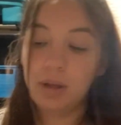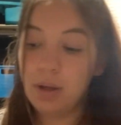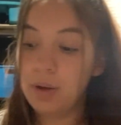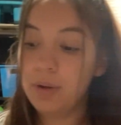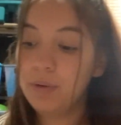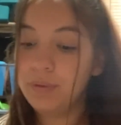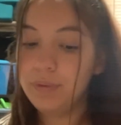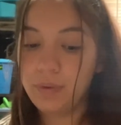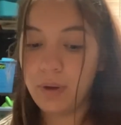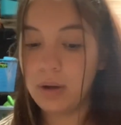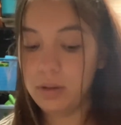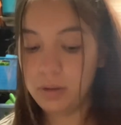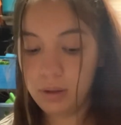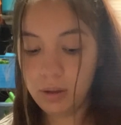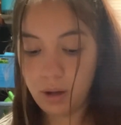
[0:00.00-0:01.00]
Finally
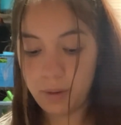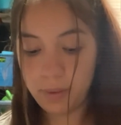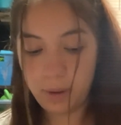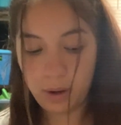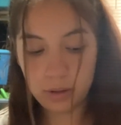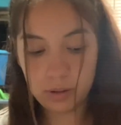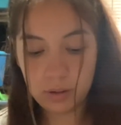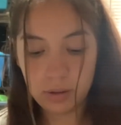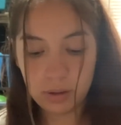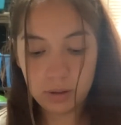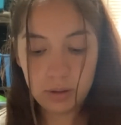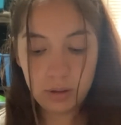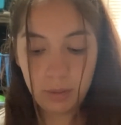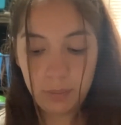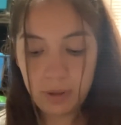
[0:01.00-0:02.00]
got that done. The
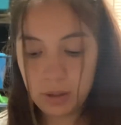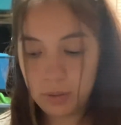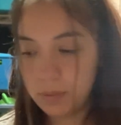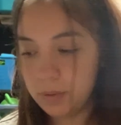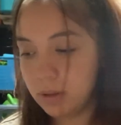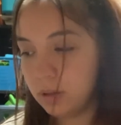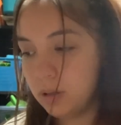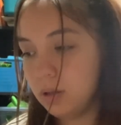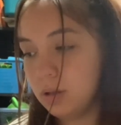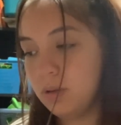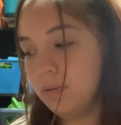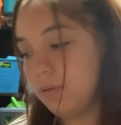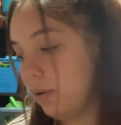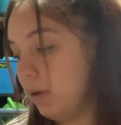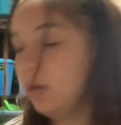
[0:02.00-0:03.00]
bibs did fit
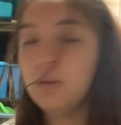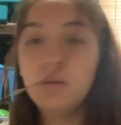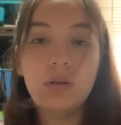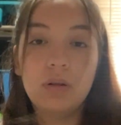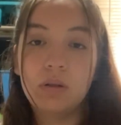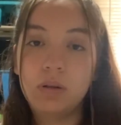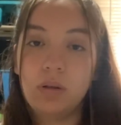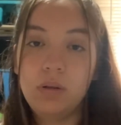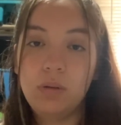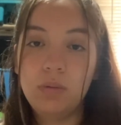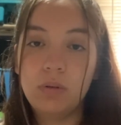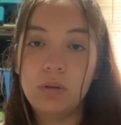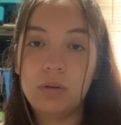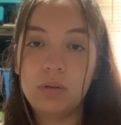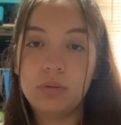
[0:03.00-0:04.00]
in this cute
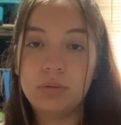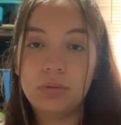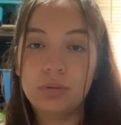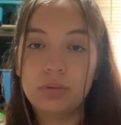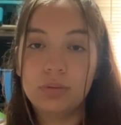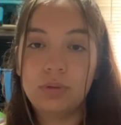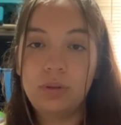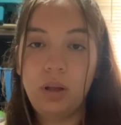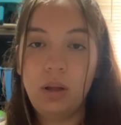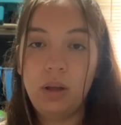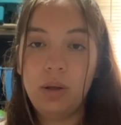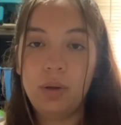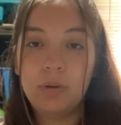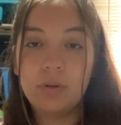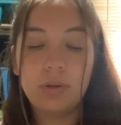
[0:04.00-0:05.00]
little thing,
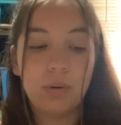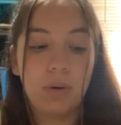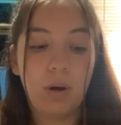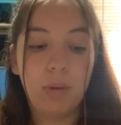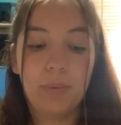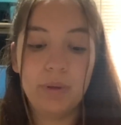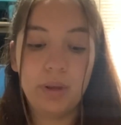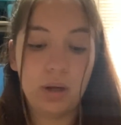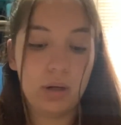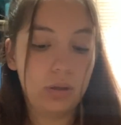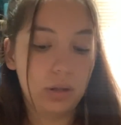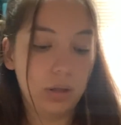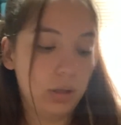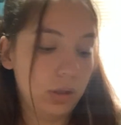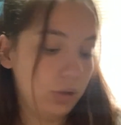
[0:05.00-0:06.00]
so I'll put that in the
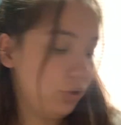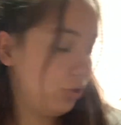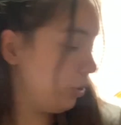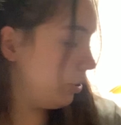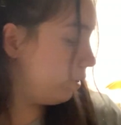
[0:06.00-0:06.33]
kitchen.